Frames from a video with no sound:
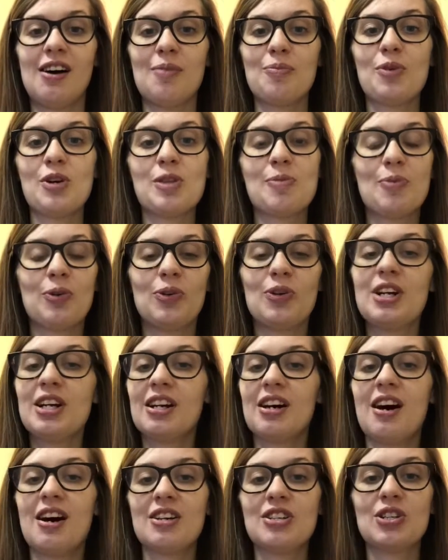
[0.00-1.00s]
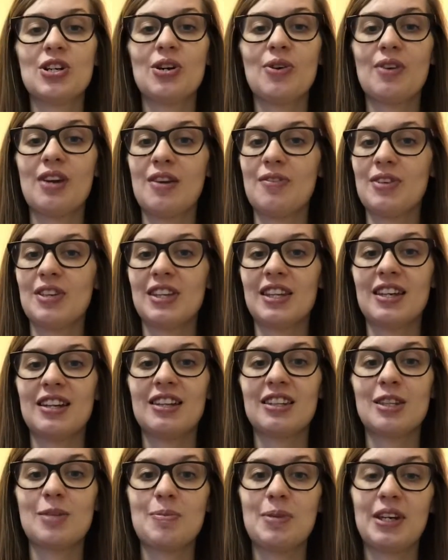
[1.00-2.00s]
With Marie Kondo and everything
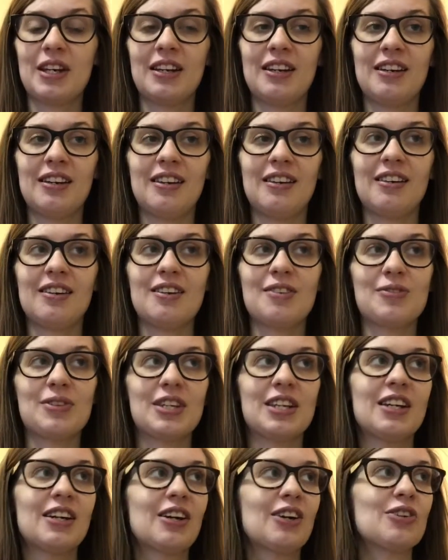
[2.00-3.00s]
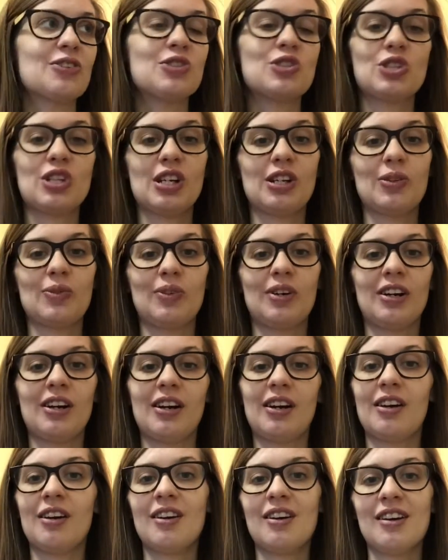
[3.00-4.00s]
at the beginning of the year in
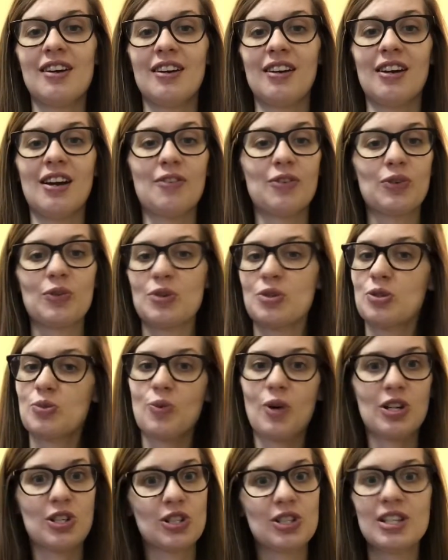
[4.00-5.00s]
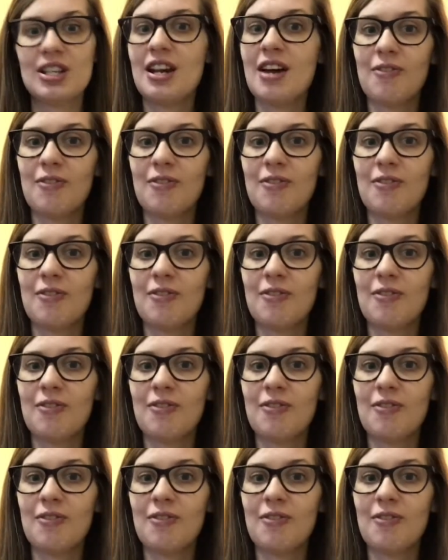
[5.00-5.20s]
January, everyone's watching the